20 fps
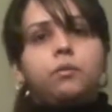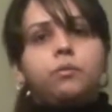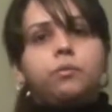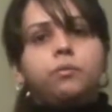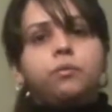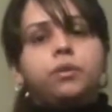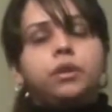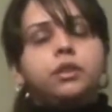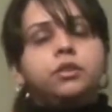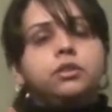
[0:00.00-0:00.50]

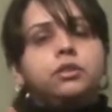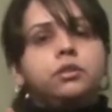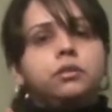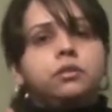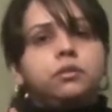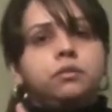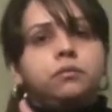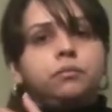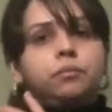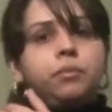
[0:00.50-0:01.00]
which
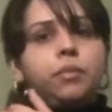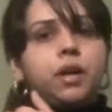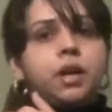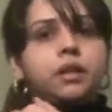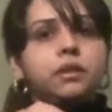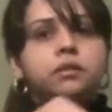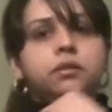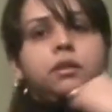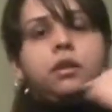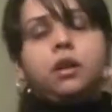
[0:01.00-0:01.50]

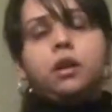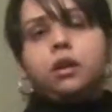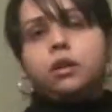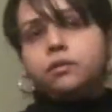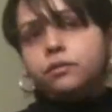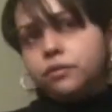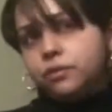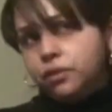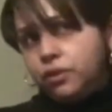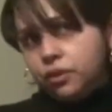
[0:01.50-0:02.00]
parts
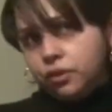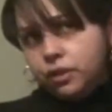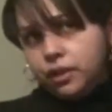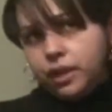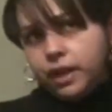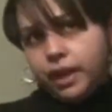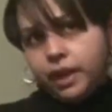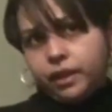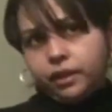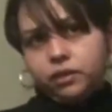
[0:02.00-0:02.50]
of your
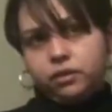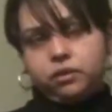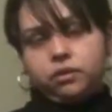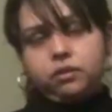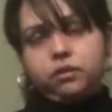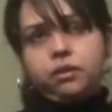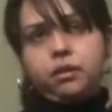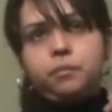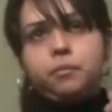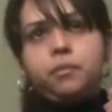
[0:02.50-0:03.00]
neck
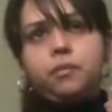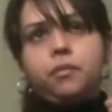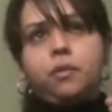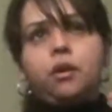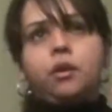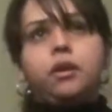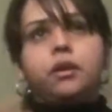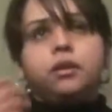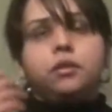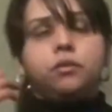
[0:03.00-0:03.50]

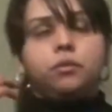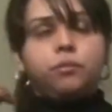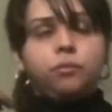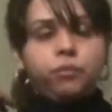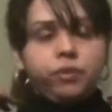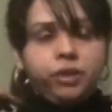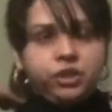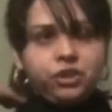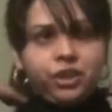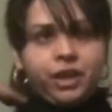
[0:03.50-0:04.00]
and
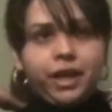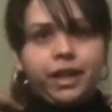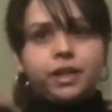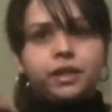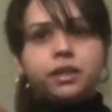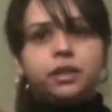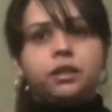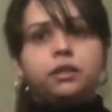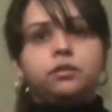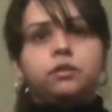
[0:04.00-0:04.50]
which
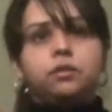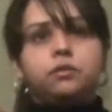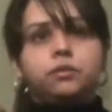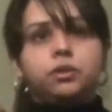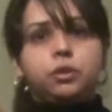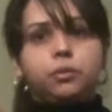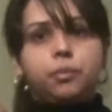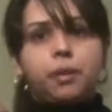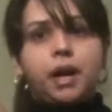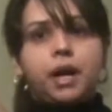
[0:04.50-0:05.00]
areas of
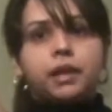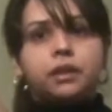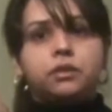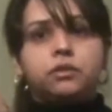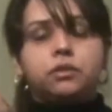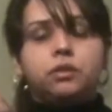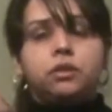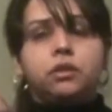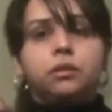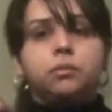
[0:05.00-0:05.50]
your back
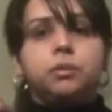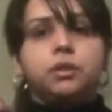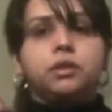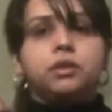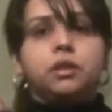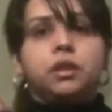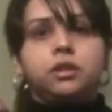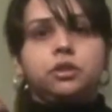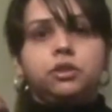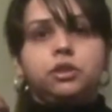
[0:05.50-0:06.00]
is going to be
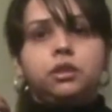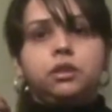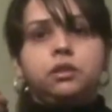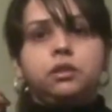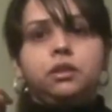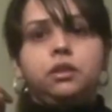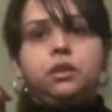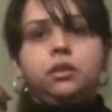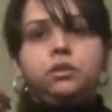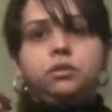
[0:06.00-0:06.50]
touching,
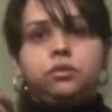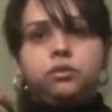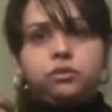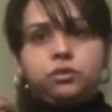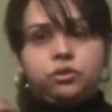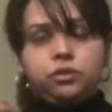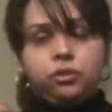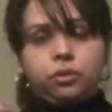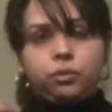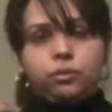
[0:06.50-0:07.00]

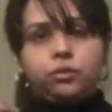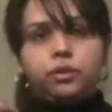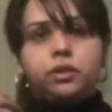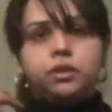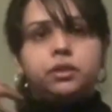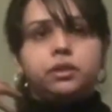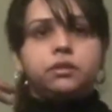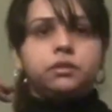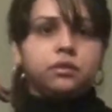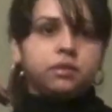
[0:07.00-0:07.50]
your
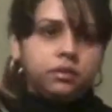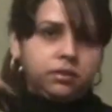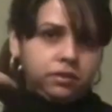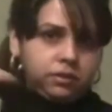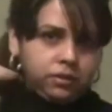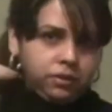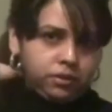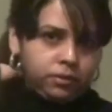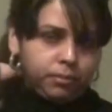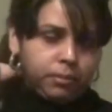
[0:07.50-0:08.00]
shoulders,
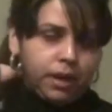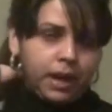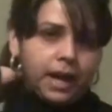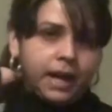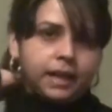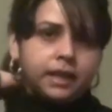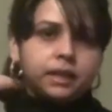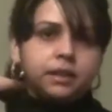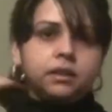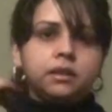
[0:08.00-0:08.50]
your
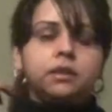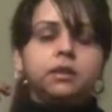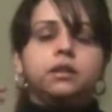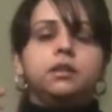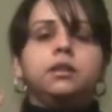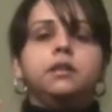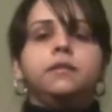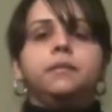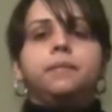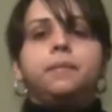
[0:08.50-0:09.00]
back.
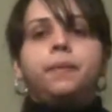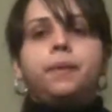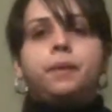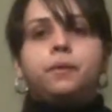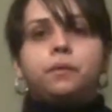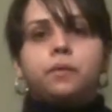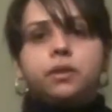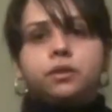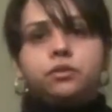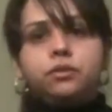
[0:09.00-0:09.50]

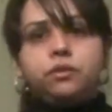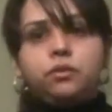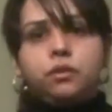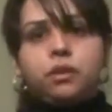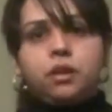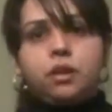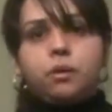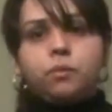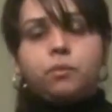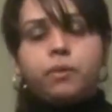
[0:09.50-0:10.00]
Once you are